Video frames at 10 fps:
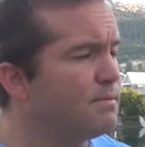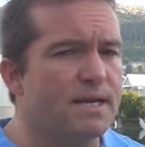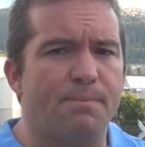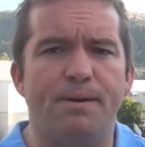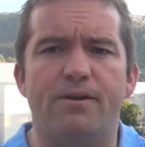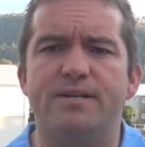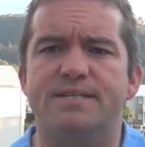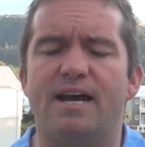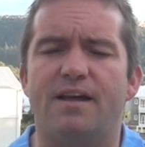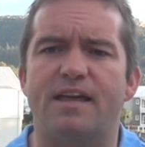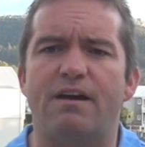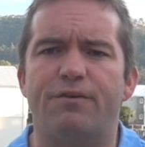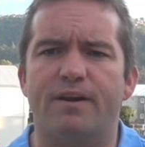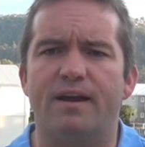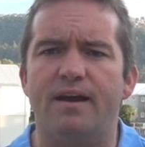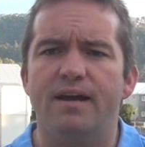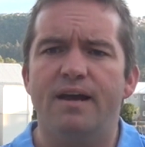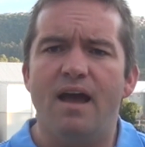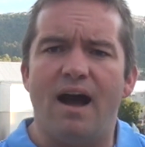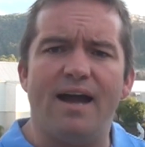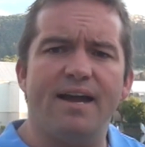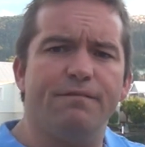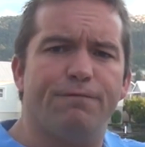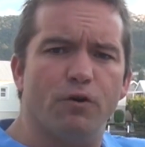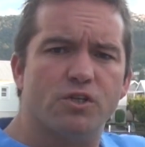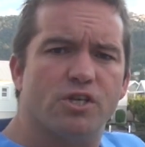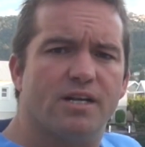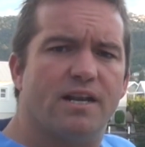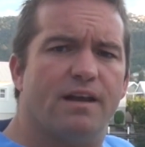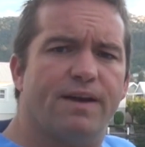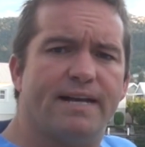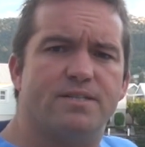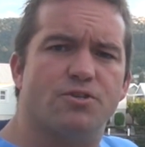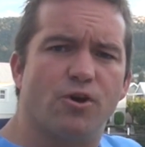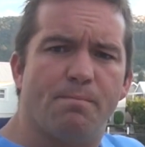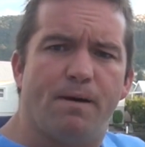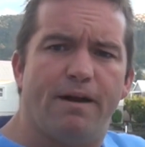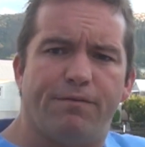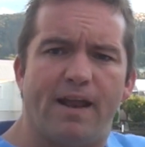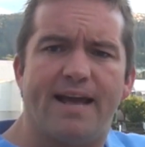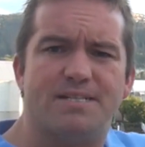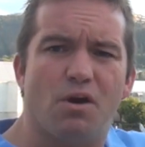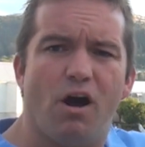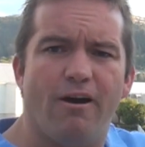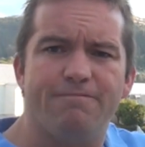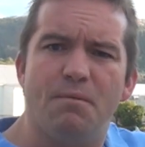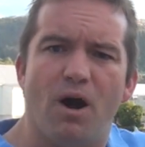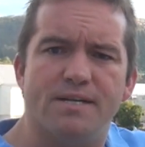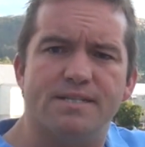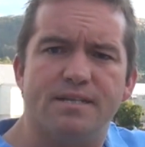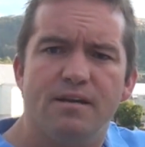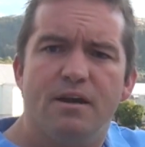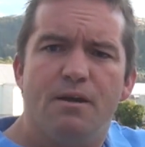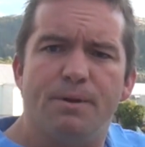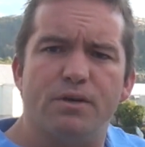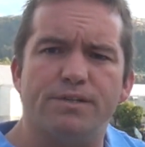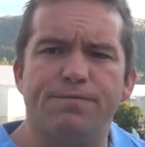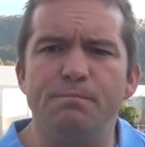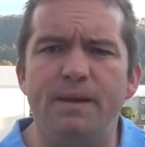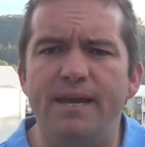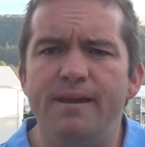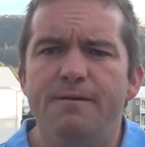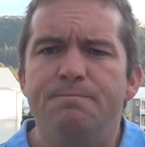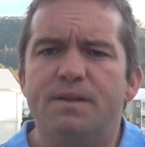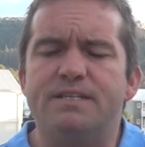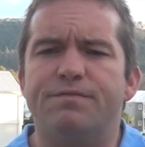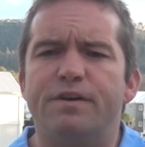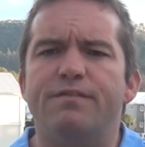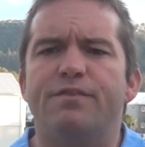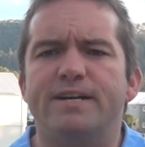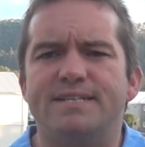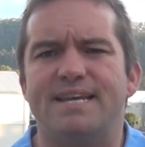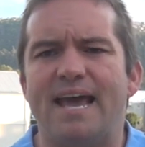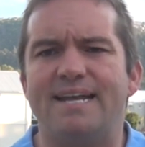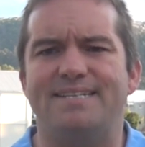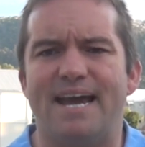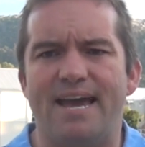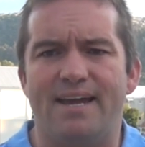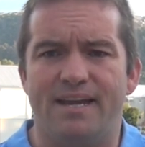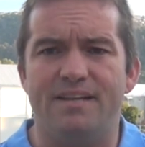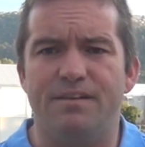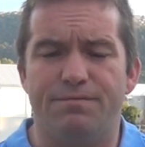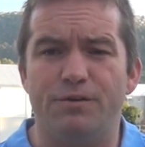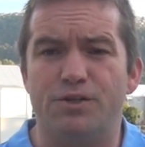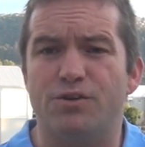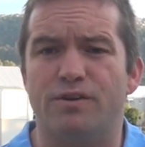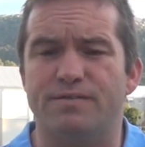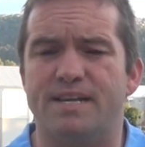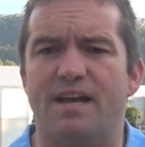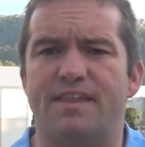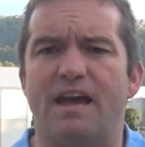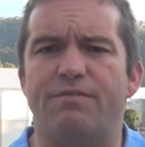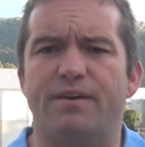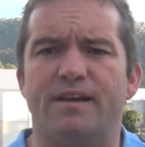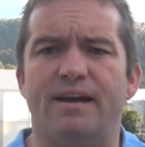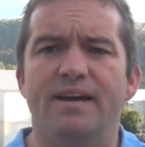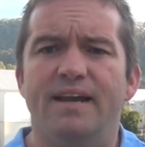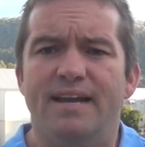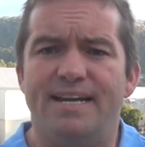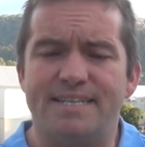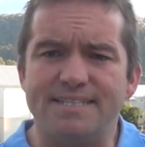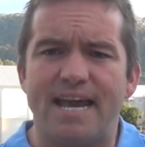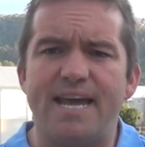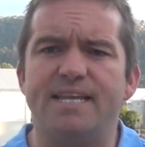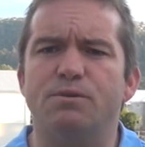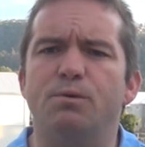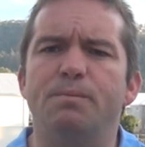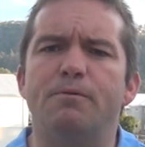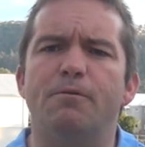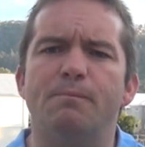comes up here in South Africa, I unfortunately have had to drop my flag to half mast because for me, it's a very, very sad day in the future of South Africa. It's a day that will be